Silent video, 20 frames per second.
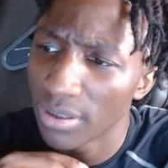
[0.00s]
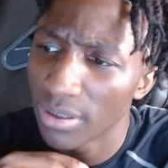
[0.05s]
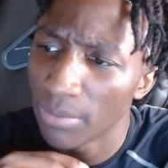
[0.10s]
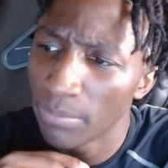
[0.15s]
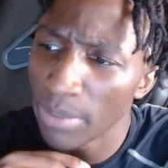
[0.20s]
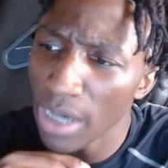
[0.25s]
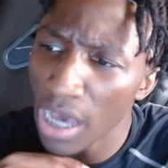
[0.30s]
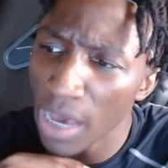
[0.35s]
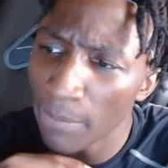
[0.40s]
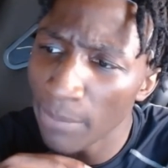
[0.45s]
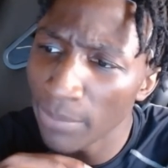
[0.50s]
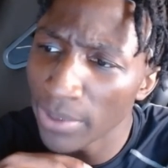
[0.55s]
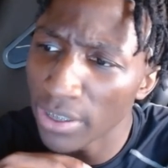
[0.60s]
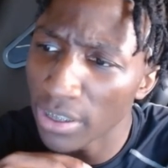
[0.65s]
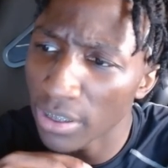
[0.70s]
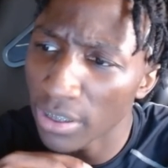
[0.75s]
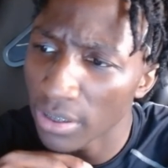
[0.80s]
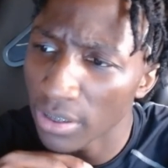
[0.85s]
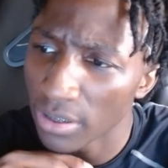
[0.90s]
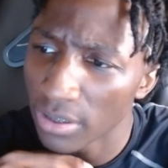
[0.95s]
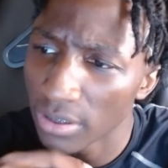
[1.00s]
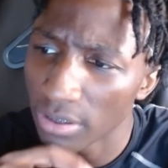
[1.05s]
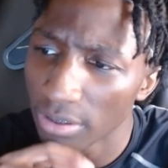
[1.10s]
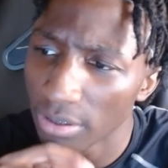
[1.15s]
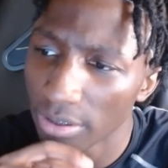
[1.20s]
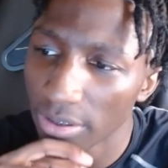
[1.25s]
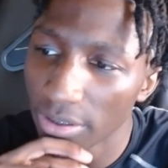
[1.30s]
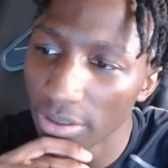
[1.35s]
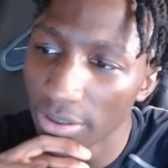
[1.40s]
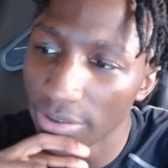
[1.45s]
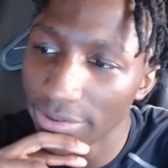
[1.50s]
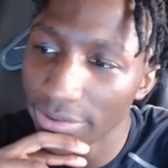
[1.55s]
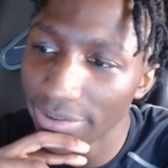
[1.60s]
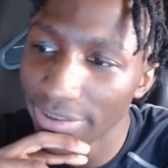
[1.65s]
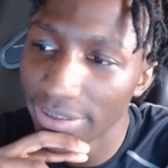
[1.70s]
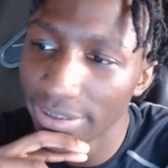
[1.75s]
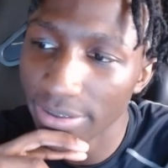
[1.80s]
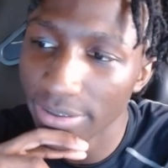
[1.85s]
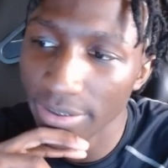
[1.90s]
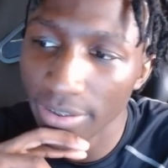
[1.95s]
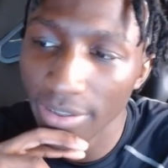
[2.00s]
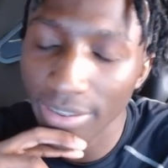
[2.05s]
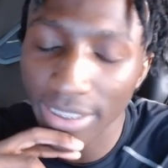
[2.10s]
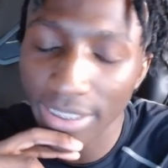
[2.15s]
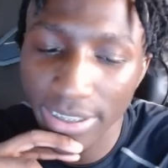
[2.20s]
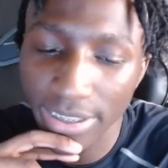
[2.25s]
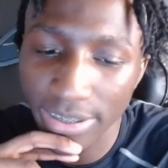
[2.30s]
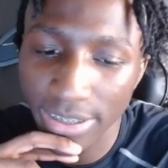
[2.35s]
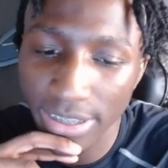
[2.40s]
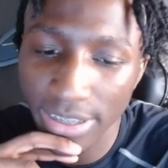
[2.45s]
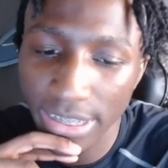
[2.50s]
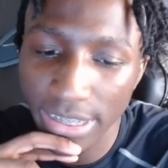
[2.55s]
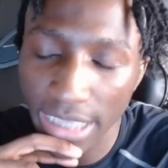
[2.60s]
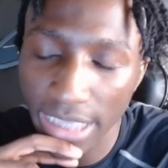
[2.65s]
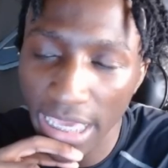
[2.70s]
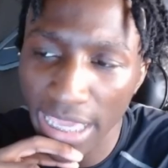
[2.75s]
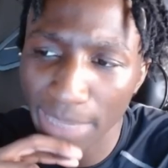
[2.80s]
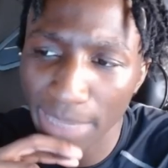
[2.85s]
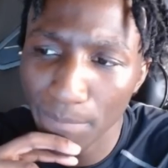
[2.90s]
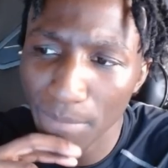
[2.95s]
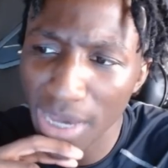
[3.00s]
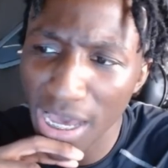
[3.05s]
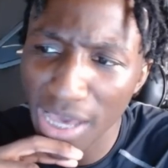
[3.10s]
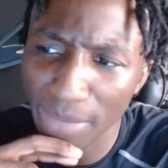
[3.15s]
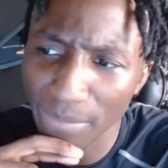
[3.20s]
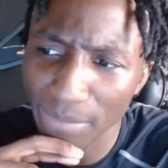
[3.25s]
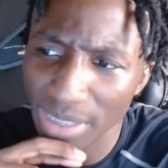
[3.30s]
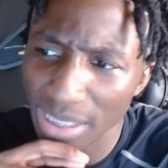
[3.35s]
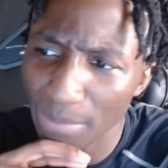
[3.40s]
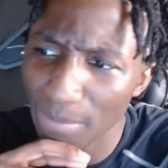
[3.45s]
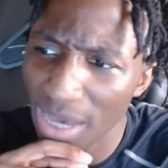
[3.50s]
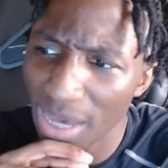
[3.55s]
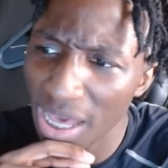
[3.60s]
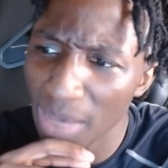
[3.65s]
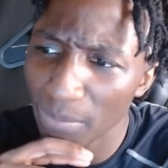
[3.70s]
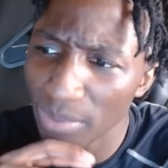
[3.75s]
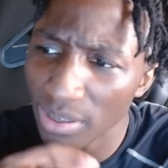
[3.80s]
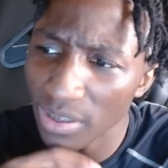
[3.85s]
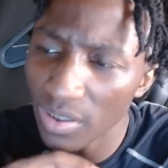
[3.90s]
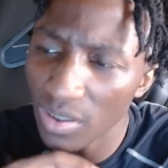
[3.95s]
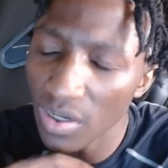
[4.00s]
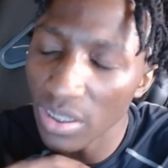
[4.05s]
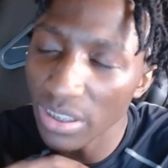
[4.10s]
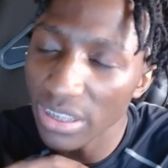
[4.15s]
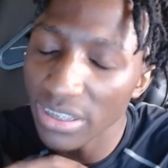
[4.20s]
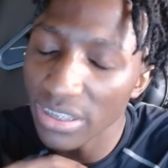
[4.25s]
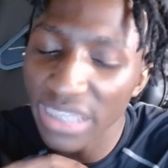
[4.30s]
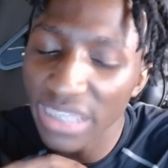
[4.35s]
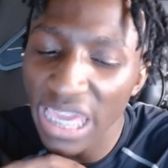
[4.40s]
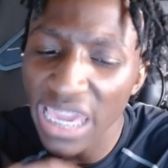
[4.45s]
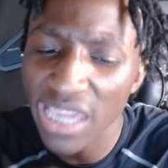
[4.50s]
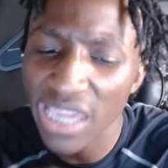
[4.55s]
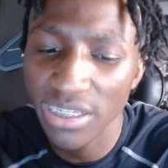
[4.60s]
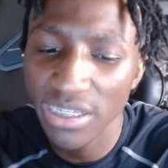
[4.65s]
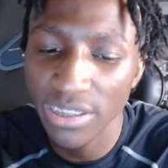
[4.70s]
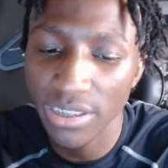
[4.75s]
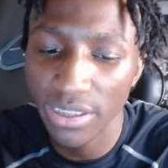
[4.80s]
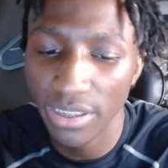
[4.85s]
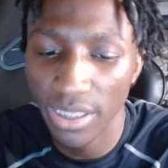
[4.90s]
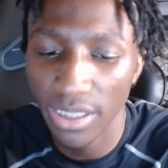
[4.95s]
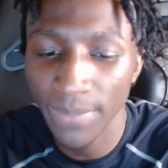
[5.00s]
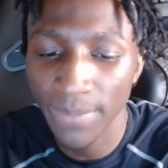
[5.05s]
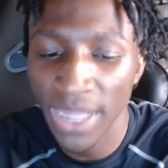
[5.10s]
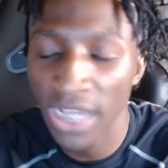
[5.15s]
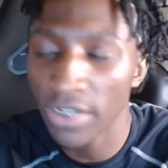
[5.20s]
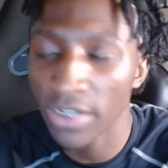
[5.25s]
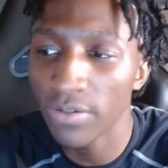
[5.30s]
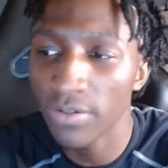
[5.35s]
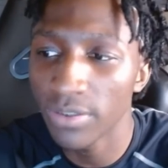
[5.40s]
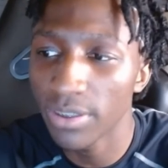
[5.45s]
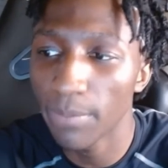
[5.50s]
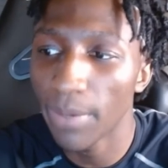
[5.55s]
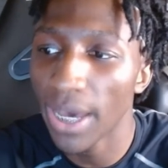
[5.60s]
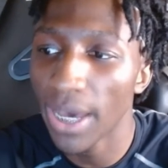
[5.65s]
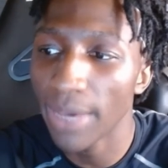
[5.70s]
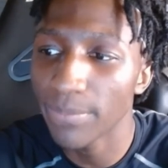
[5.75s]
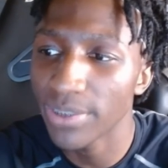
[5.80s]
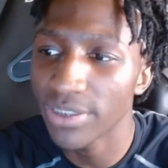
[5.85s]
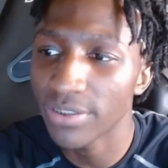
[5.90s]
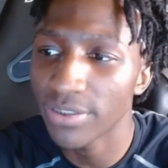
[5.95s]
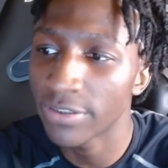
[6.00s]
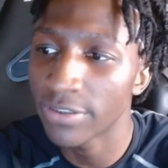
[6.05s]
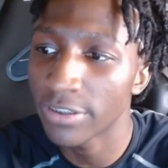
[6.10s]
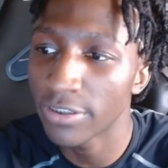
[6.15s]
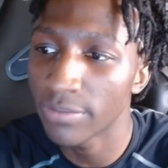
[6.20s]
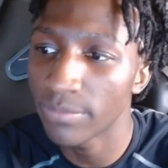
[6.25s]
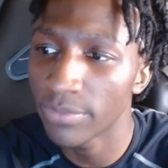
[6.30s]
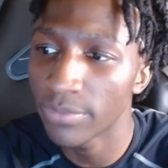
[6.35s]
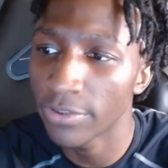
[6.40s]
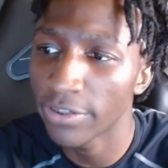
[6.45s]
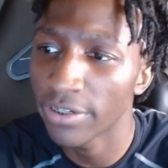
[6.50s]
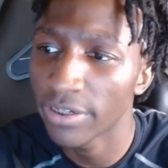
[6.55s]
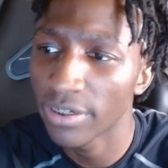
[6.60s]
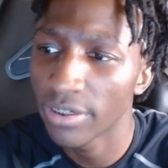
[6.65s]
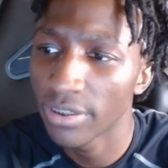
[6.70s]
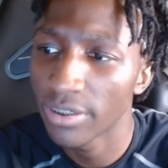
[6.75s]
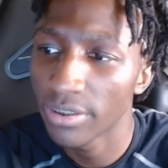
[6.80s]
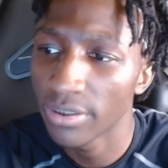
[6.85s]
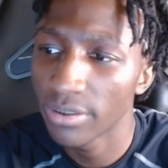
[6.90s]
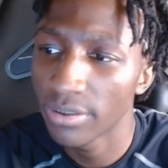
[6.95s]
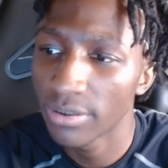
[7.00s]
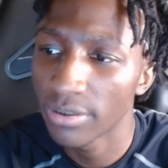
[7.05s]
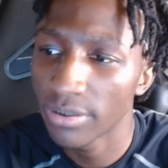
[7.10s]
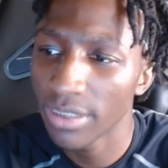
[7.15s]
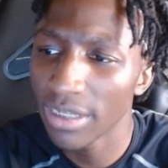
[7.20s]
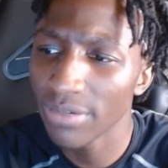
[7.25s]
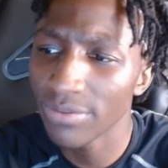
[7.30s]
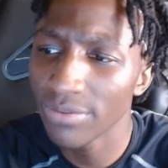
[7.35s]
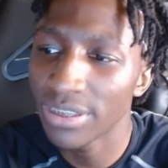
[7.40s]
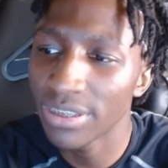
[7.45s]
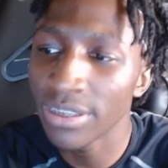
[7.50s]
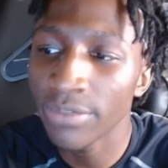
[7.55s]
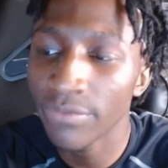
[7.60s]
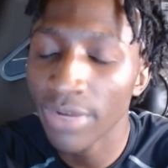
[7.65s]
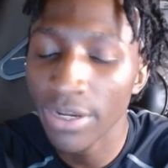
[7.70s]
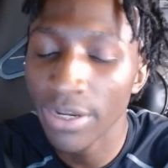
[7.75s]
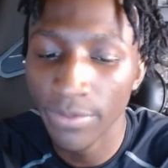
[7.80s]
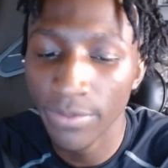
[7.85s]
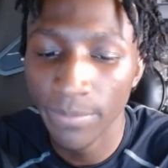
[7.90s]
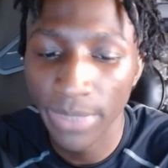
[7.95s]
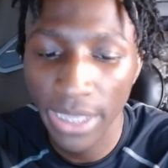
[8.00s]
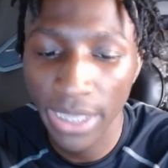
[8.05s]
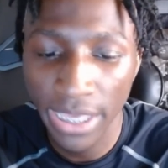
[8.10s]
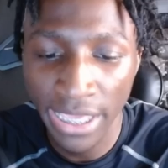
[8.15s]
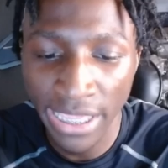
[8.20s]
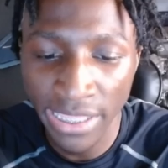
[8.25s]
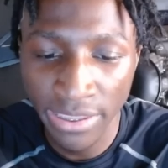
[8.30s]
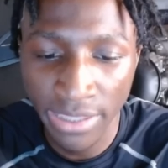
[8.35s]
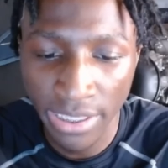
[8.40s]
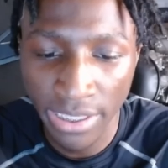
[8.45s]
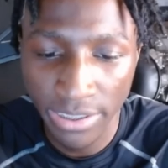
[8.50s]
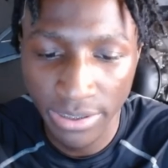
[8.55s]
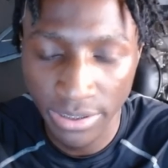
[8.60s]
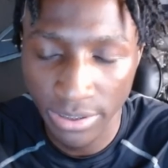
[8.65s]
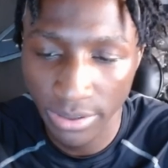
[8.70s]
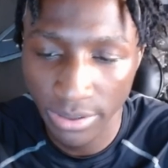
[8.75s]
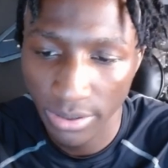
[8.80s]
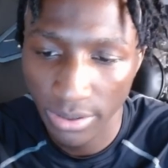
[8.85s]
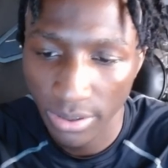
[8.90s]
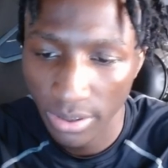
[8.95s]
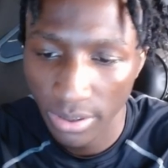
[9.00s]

Papa, all this. All that shit is gay. Mommy, Mama, all this kink shit. I'm not going to poppy stores no more. That don't sit right with me. I hate that shit.